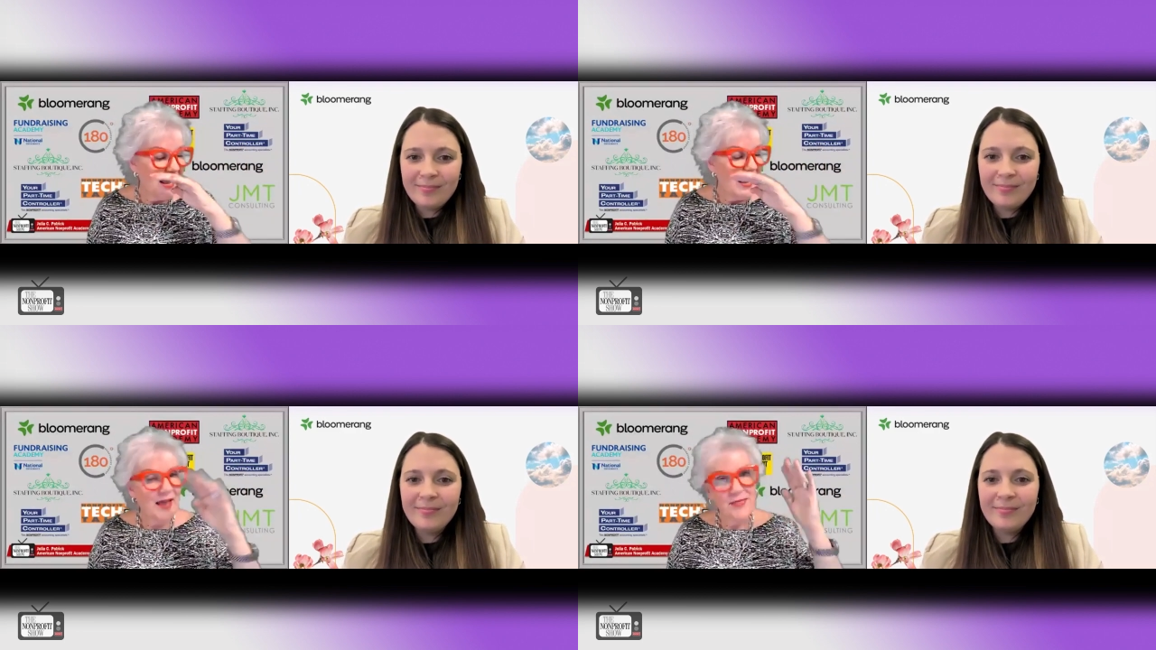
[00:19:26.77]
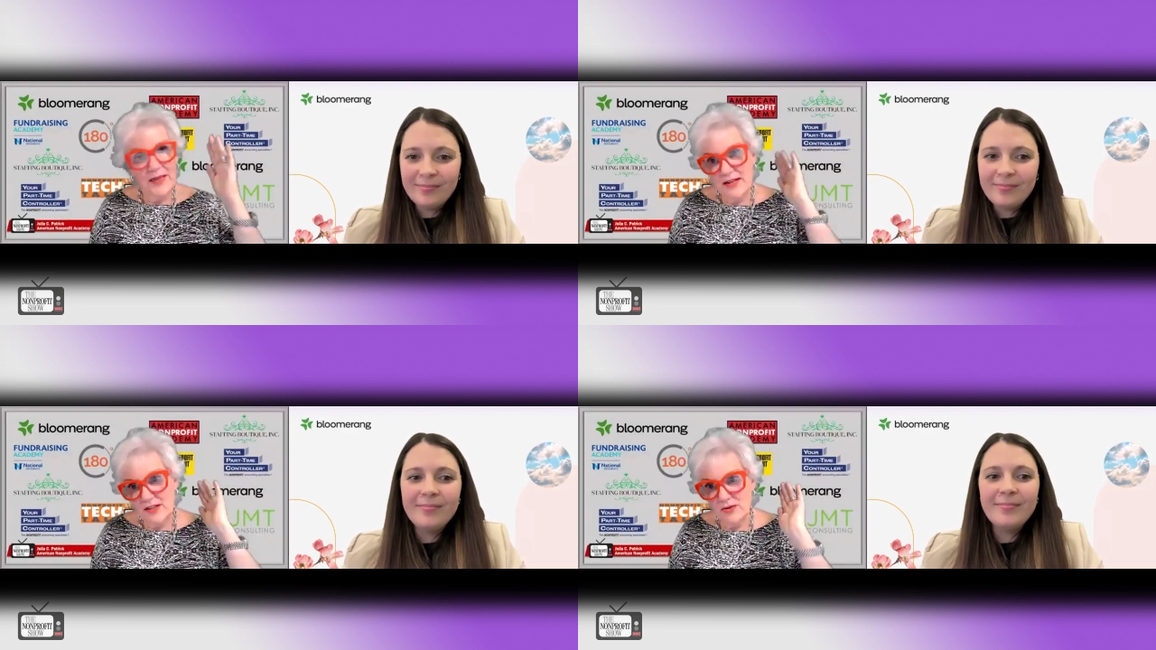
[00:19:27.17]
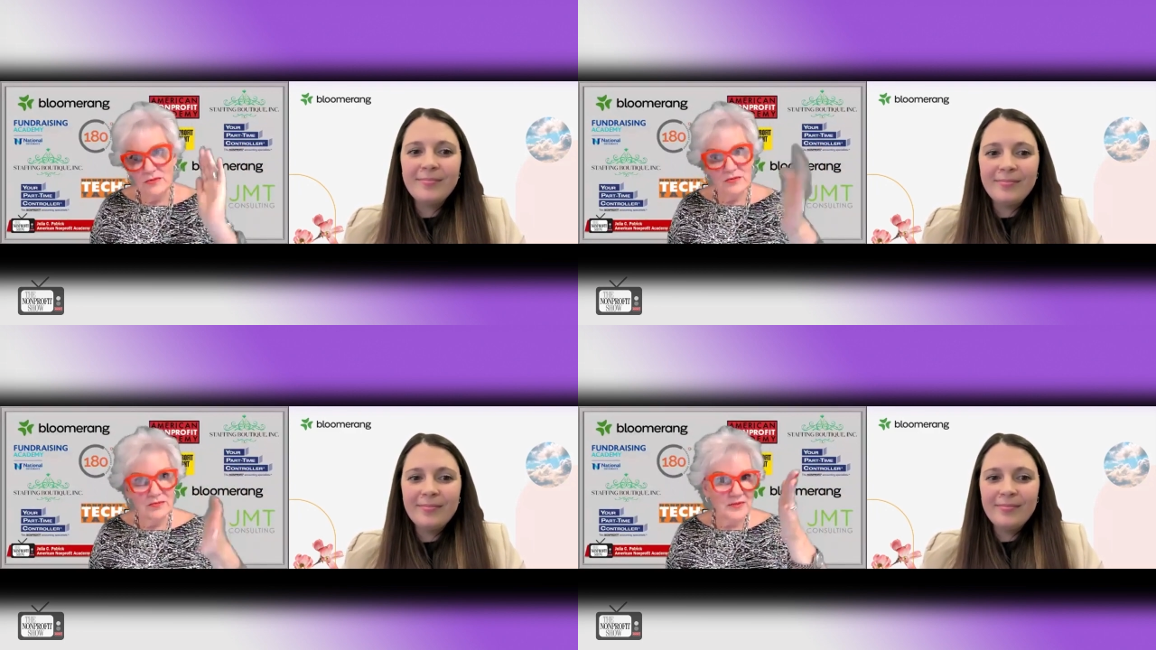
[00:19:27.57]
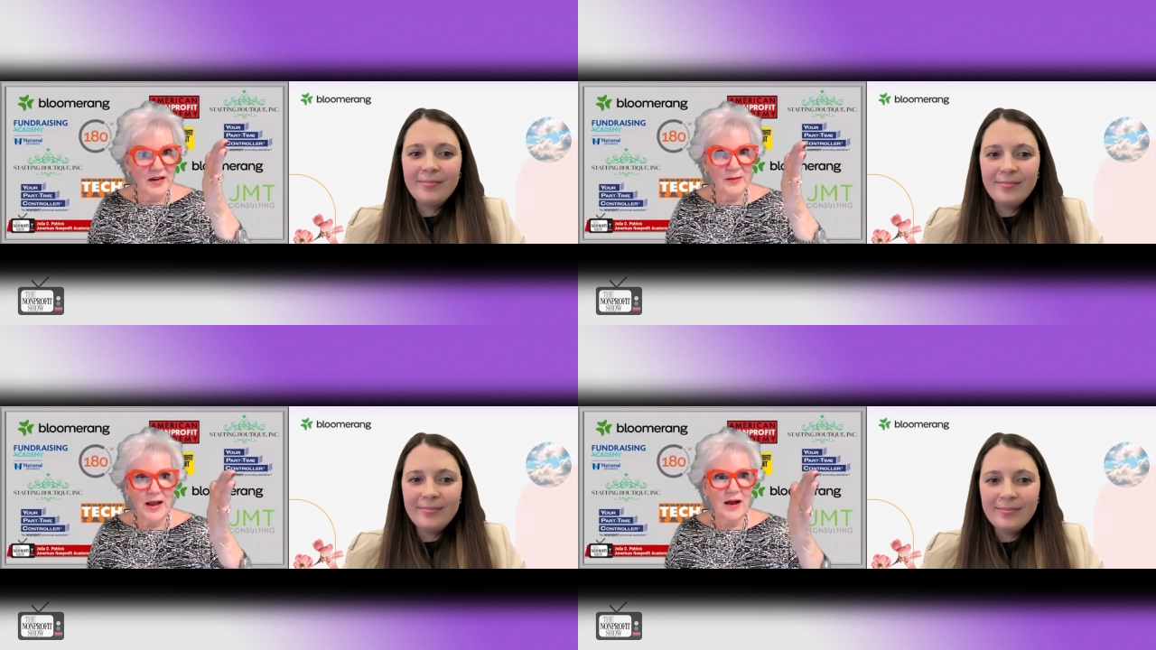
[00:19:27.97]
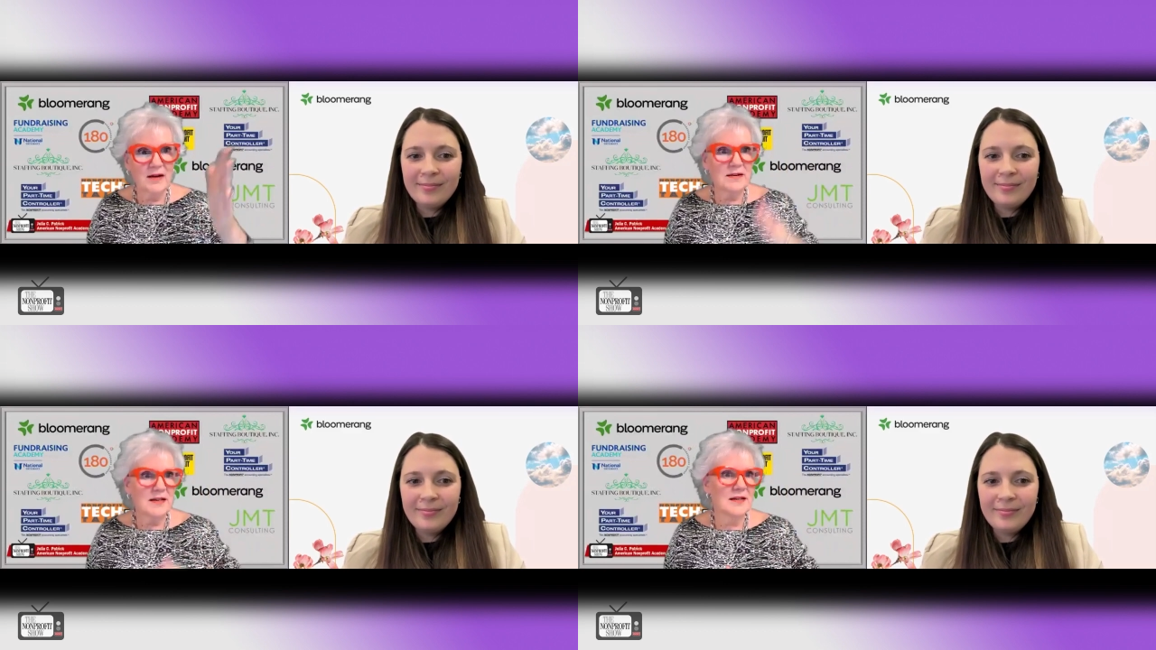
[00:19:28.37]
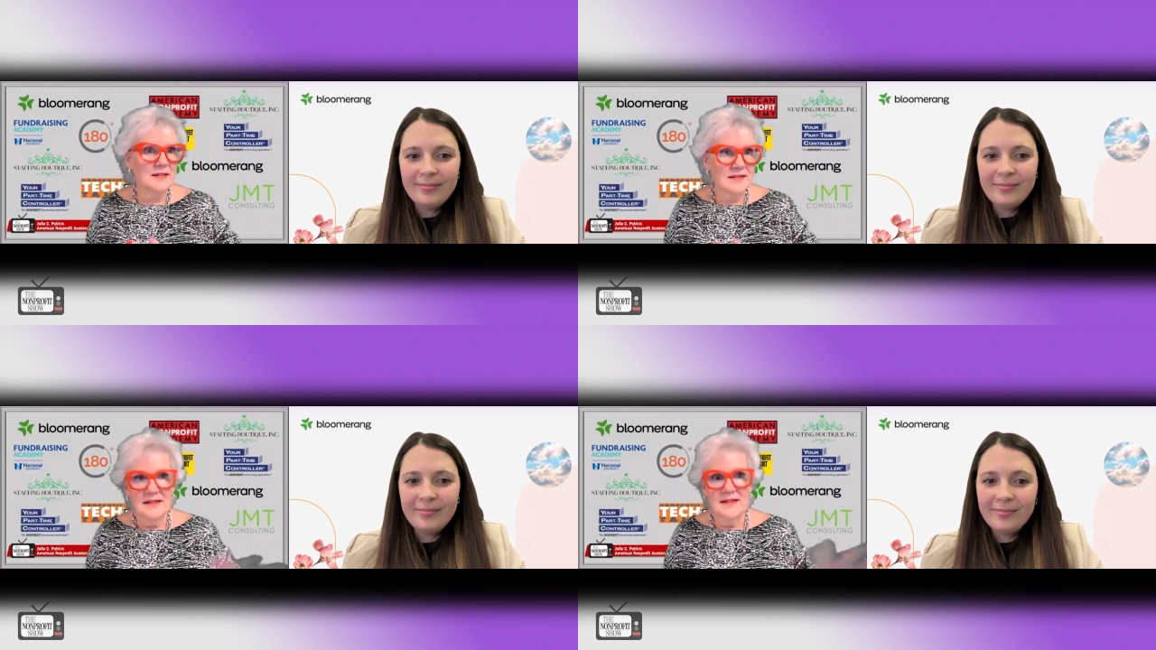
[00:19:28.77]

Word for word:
Speaker 1: and then you let them out and